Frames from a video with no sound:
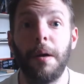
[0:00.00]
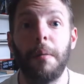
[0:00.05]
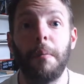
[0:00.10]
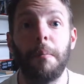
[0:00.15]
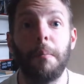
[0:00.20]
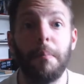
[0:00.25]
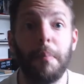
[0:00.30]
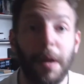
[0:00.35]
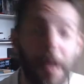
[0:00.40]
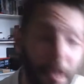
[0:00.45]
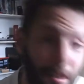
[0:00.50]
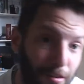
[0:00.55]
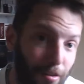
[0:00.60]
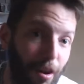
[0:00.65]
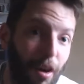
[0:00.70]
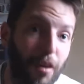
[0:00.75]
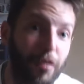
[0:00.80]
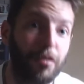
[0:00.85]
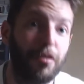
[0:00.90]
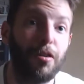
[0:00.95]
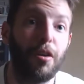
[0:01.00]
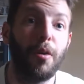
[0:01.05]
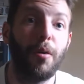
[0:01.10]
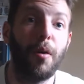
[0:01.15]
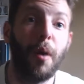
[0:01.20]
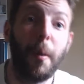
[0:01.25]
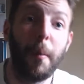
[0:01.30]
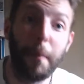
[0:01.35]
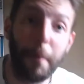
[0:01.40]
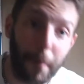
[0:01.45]
But he's also
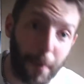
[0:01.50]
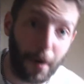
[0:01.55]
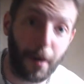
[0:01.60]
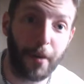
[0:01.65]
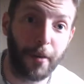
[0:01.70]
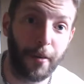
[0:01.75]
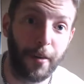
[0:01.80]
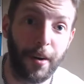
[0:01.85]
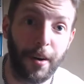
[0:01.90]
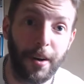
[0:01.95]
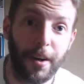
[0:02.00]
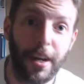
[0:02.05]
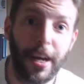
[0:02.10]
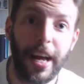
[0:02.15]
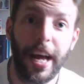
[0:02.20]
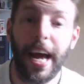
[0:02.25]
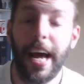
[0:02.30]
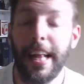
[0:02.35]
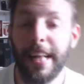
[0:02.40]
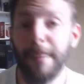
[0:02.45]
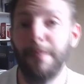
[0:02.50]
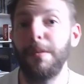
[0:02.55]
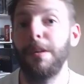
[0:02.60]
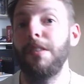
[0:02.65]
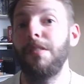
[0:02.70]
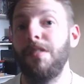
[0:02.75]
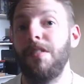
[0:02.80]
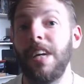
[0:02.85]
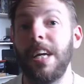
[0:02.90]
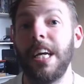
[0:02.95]
a murderer. And then we
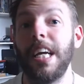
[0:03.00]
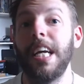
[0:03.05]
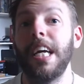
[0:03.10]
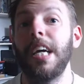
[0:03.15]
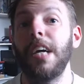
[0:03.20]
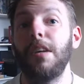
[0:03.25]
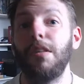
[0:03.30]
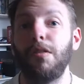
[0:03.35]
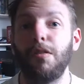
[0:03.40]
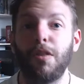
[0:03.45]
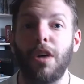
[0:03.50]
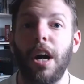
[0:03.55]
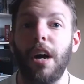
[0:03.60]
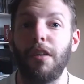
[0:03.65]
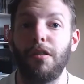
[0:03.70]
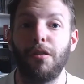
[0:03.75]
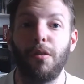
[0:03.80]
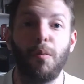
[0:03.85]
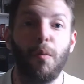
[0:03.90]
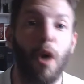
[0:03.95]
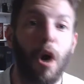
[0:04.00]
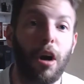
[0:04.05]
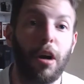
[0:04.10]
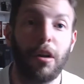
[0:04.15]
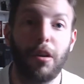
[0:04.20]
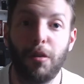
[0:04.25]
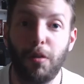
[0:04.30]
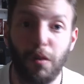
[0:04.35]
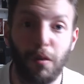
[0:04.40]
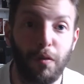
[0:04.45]
see Tsukasa
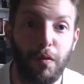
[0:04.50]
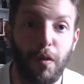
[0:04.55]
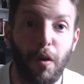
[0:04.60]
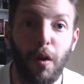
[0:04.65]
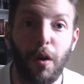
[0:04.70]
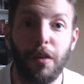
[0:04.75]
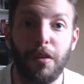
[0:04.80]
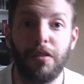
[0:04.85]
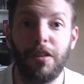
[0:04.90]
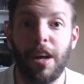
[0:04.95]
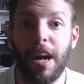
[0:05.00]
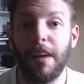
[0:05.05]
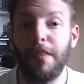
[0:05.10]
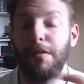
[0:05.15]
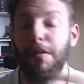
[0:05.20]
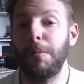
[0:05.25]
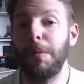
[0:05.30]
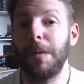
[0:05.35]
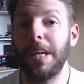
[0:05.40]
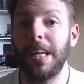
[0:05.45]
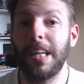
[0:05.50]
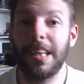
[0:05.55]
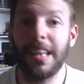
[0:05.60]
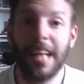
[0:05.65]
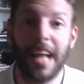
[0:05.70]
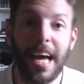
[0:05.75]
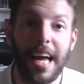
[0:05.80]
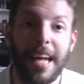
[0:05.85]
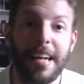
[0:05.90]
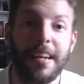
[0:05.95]
walking through the forest after being
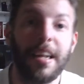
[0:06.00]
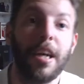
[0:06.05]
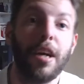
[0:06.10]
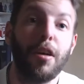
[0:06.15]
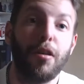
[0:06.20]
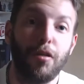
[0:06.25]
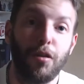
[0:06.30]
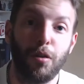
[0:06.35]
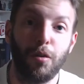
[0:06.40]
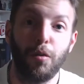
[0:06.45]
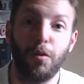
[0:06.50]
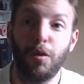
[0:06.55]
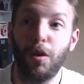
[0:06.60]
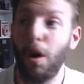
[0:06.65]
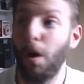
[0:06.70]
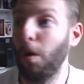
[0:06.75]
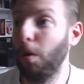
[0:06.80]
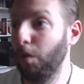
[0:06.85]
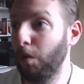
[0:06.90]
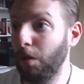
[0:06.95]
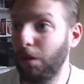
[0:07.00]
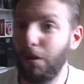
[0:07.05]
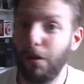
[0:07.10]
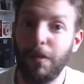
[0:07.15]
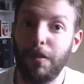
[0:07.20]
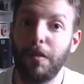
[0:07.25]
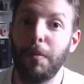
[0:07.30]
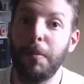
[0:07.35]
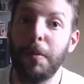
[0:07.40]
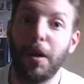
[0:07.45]
led to go
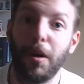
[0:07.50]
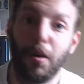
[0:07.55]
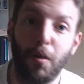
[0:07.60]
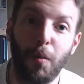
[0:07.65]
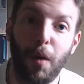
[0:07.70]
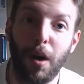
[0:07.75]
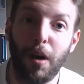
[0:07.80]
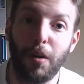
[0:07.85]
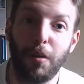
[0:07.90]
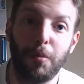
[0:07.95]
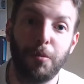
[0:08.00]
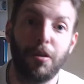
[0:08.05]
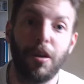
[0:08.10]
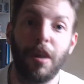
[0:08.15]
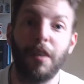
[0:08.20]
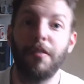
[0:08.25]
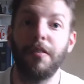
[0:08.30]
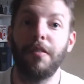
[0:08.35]
retrieve the miracle water himself. He